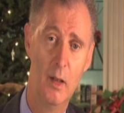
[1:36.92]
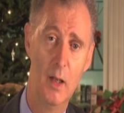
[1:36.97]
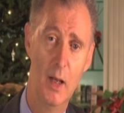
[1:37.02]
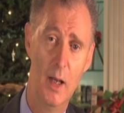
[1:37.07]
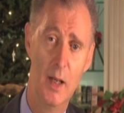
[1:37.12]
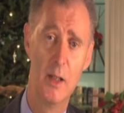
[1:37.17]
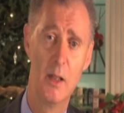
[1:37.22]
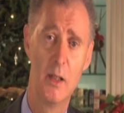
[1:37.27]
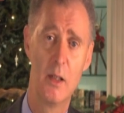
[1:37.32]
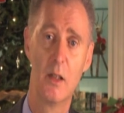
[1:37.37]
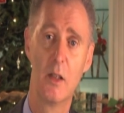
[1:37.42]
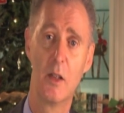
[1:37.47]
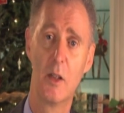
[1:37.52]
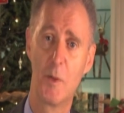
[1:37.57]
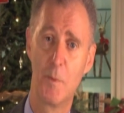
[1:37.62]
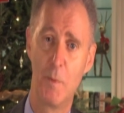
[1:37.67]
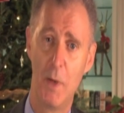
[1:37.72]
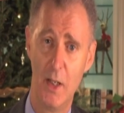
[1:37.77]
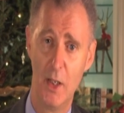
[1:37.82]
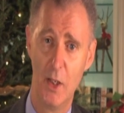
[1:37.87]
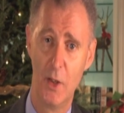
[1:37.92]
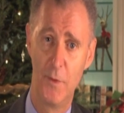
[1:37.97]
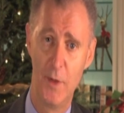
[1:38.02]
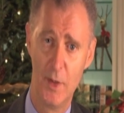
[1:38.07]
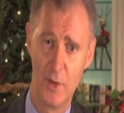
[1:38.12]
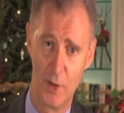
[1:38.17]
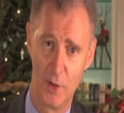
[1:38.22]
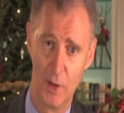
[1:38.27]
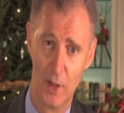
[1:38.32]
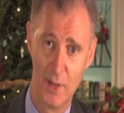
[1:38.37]
And despite its
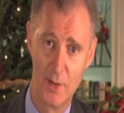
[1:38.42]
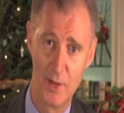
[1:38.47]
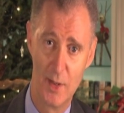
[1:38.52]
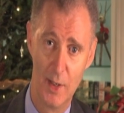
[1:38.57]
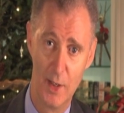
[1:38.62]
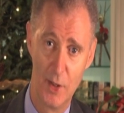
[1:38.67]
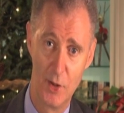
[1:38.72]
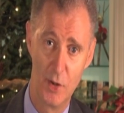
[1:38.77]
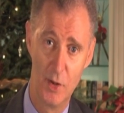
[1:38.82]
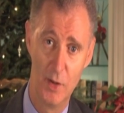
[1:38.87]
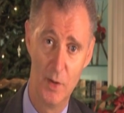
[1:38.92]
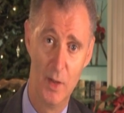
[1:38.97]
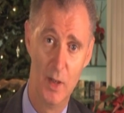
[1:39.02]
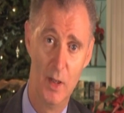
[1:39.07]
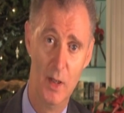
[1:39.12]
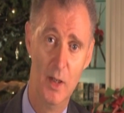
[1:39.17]
physical isolation,